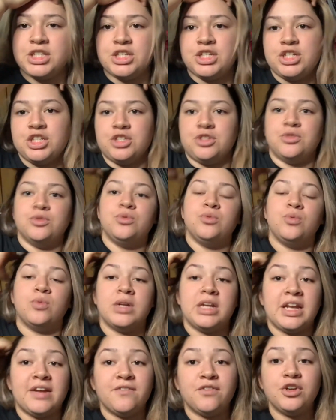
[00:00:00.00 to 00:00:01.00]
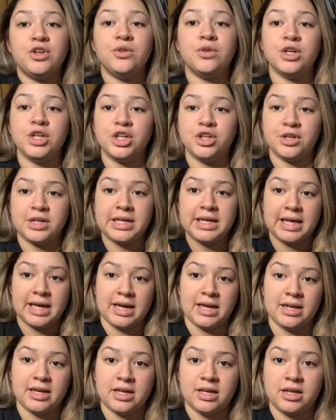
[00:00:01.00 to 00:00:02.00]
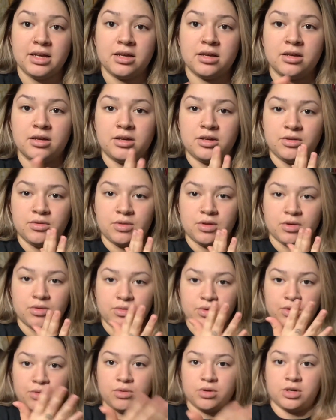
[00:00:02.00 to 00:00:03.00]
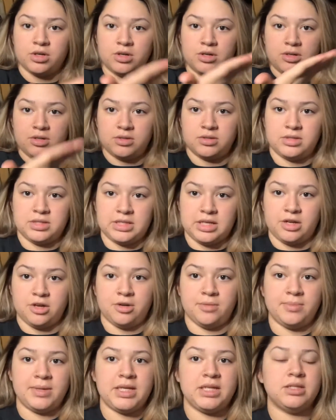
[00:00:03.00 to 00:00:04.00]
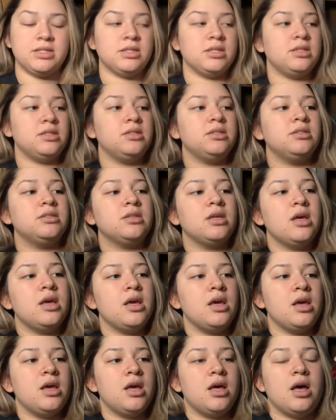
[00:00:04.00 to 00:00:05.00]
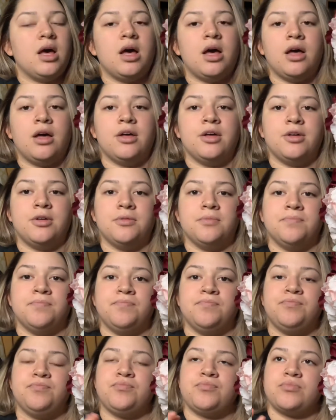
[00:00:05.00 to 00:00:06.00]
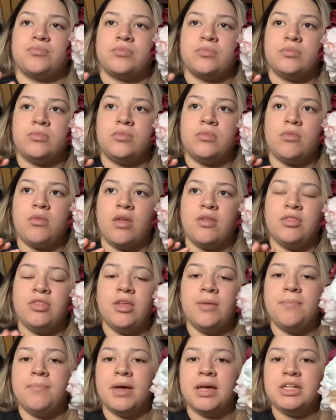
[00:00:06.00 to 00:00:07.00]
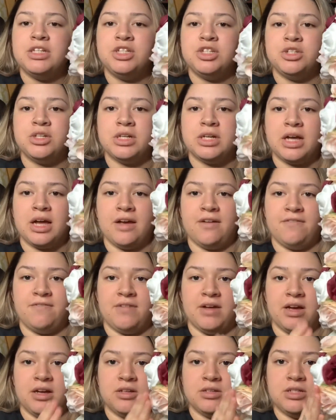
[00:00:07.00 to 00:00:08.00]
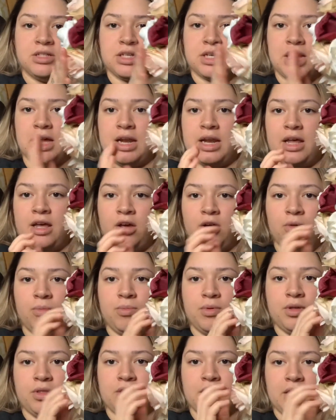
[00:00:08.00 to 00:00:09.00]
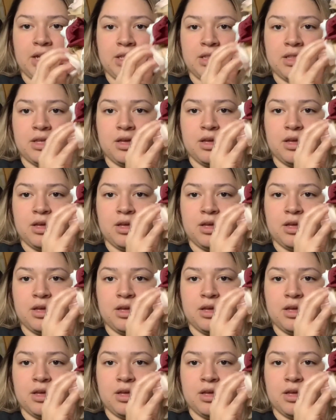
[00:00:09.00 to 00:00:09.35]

too, whenever you're creating, you know, your centerpieces, the best trick I found to kind of help with like the